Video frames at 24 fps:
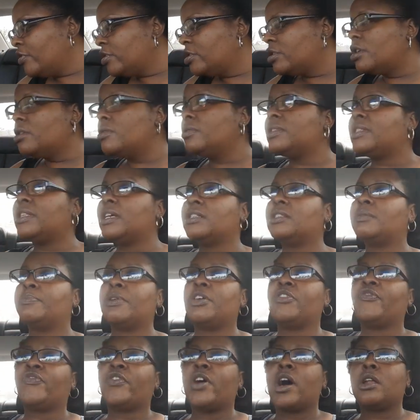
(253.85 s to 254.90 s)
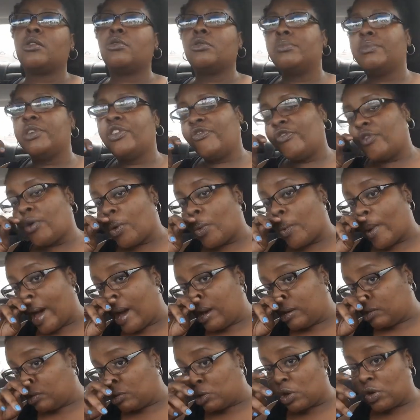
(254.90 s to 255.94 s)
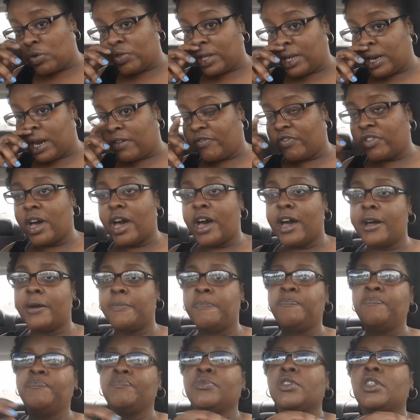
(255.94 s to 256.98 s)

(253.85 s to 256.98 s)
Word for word: For those that's been following me for a while, you know that I've got